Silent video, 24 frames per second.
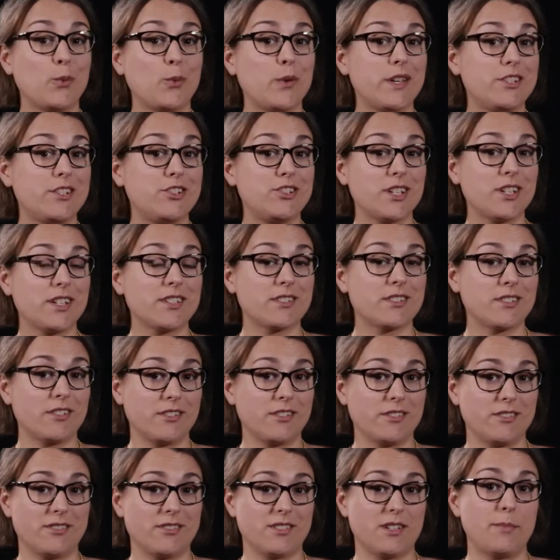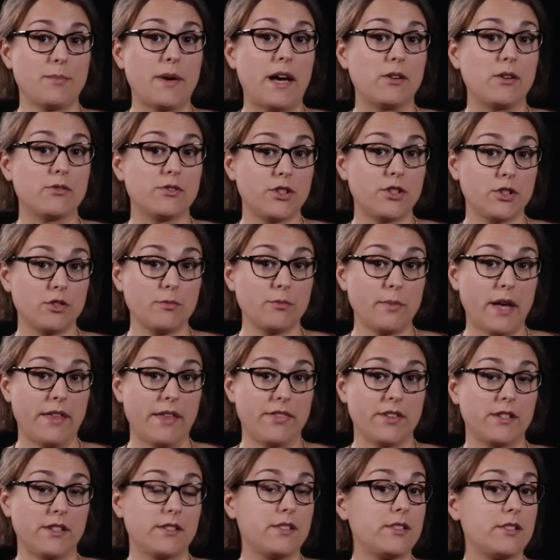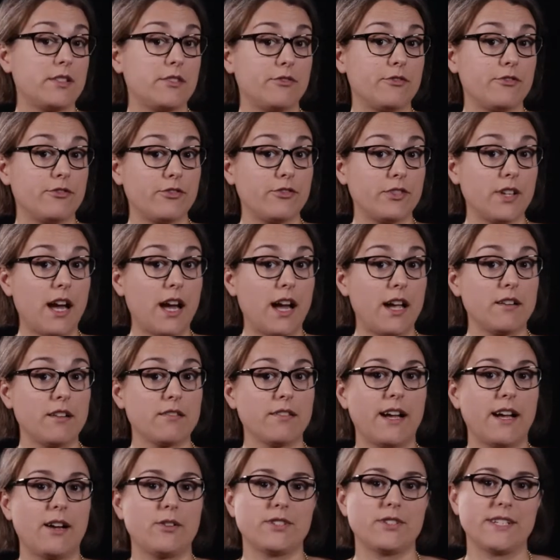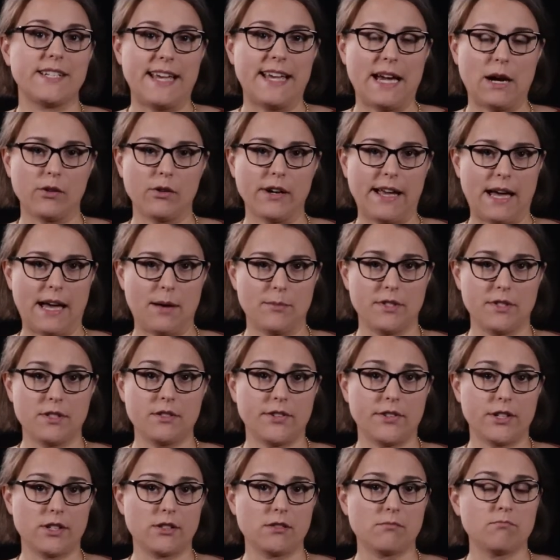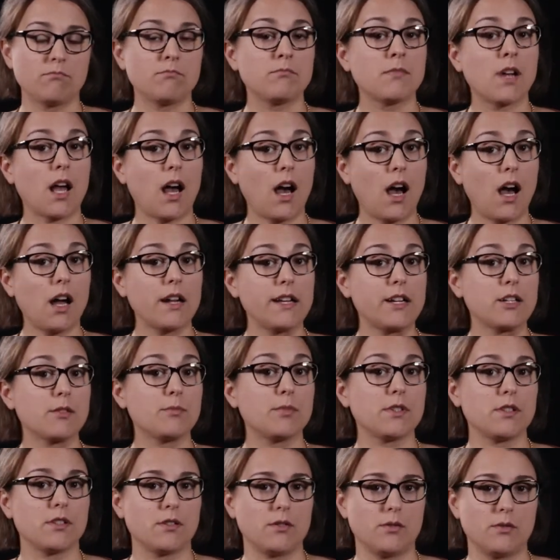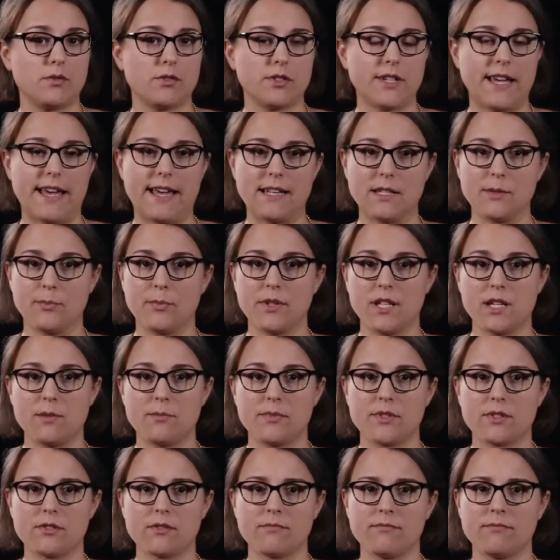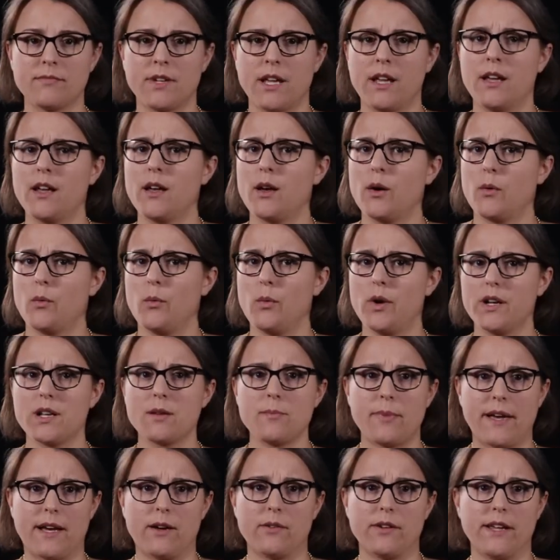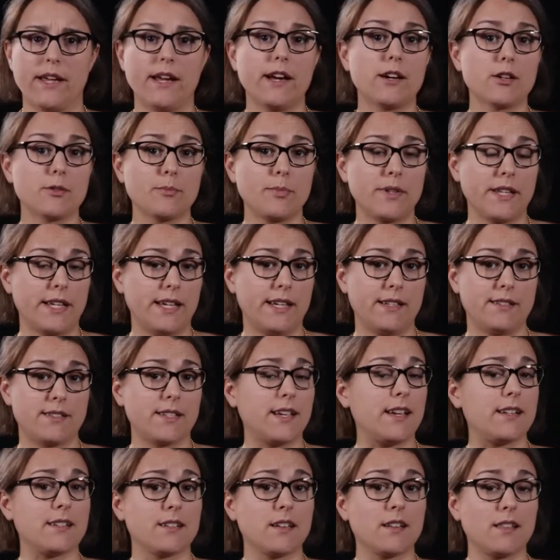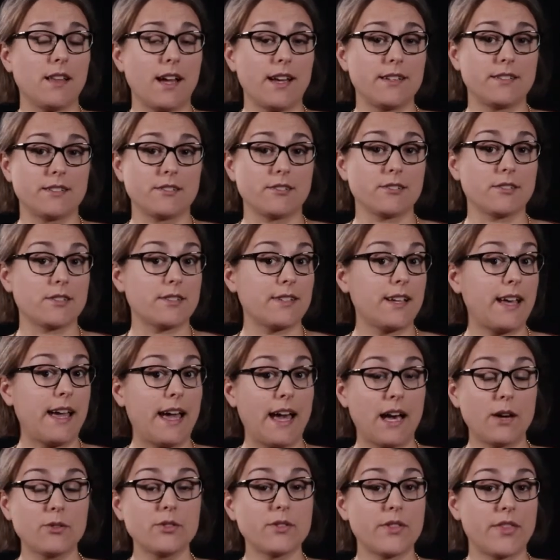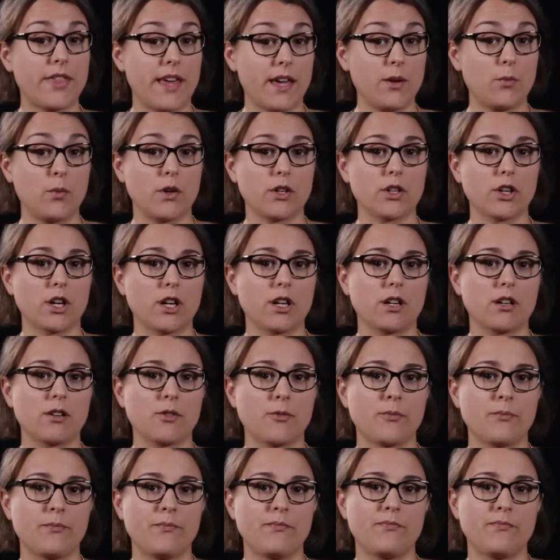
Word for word: We just learned about two methods to fly around in our atmosphere, hot air balloons and blimps. What about airplanes and gliders? How do they work?